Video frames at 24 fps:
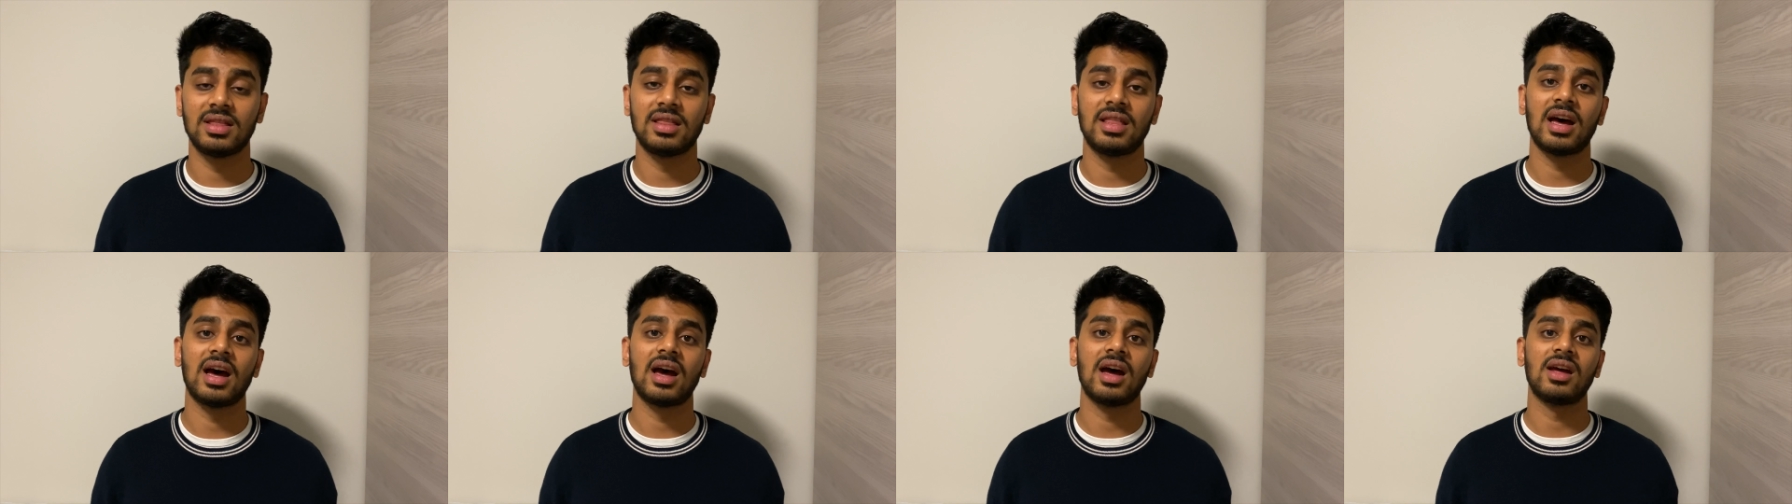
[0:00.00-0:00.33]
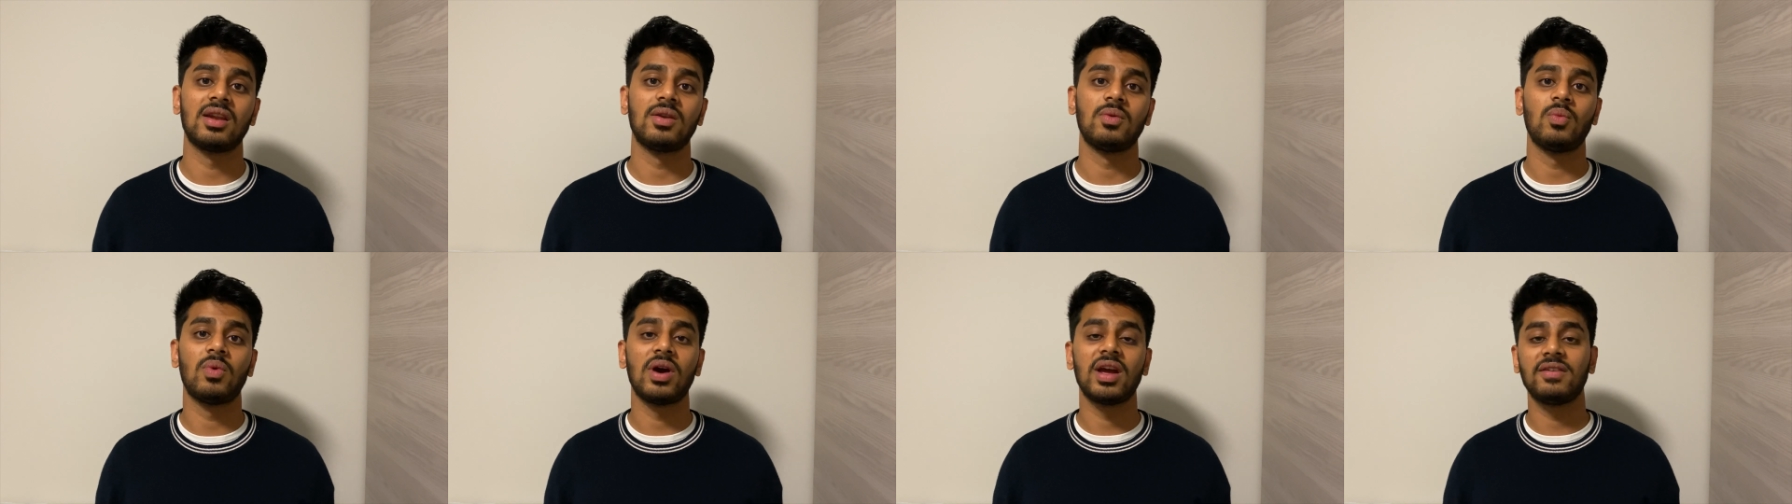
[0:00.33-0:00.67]

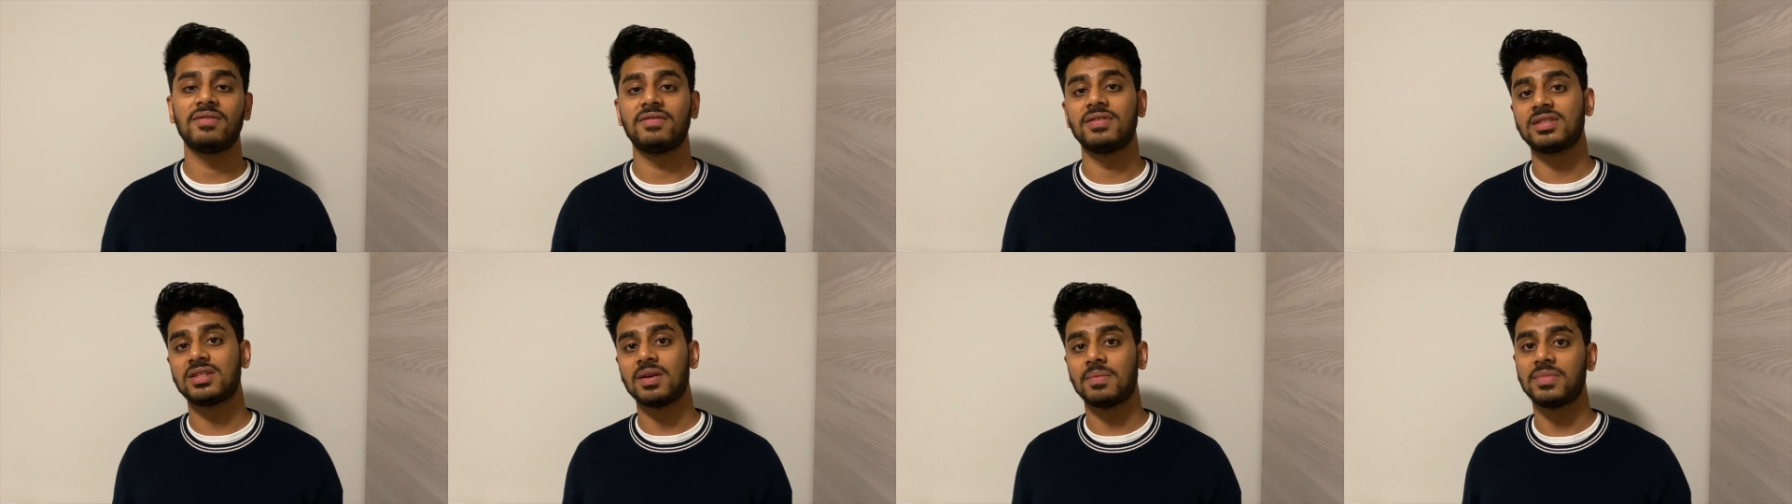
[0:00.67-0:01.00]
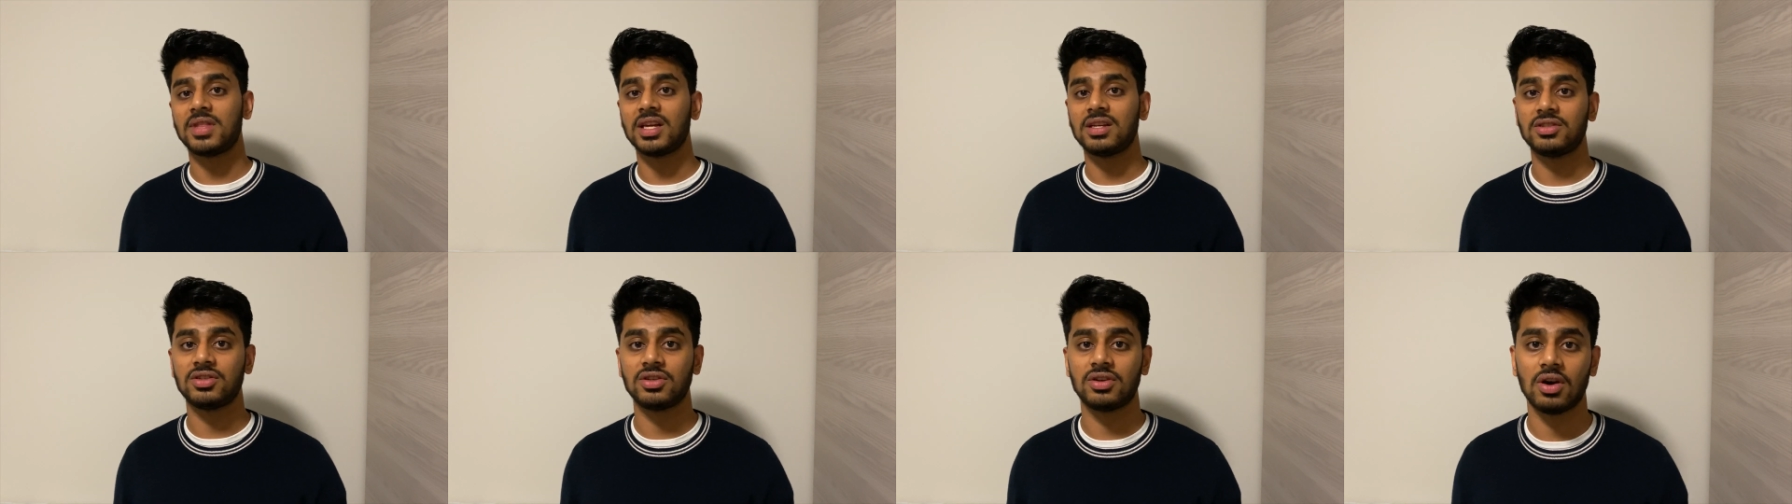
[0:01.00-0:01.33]
than wait for
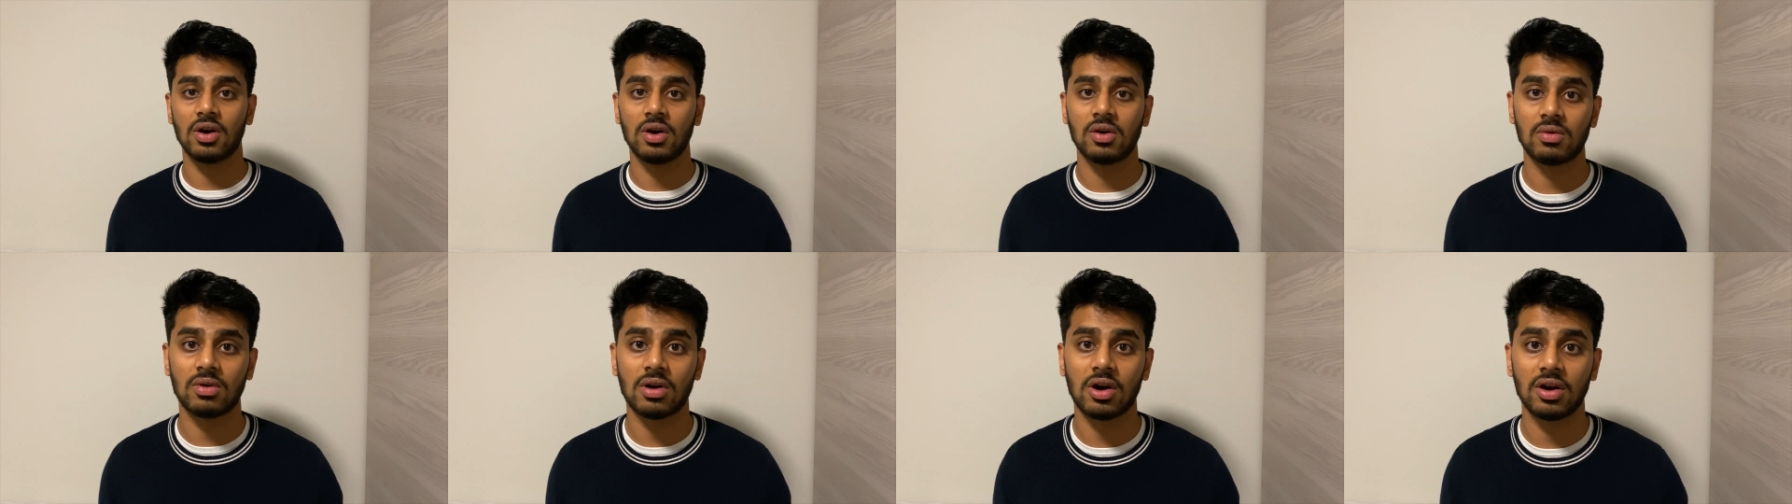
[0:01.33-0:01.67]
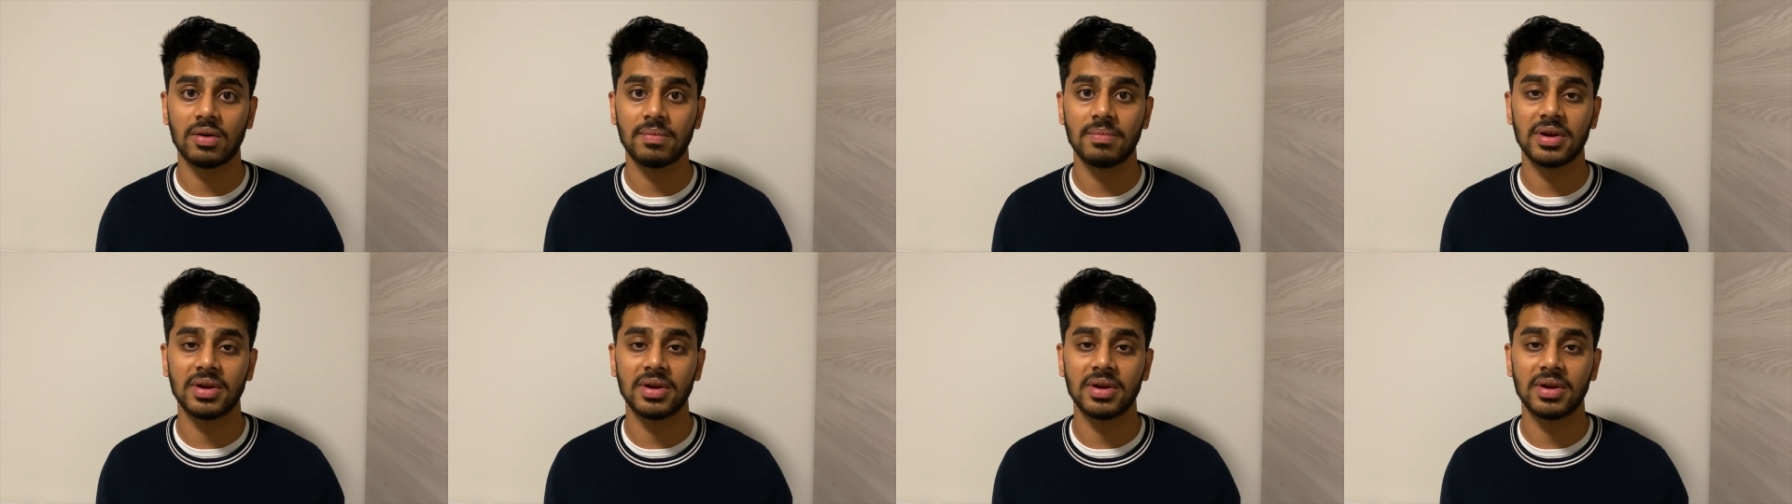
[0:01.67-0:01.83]
something to go wrong,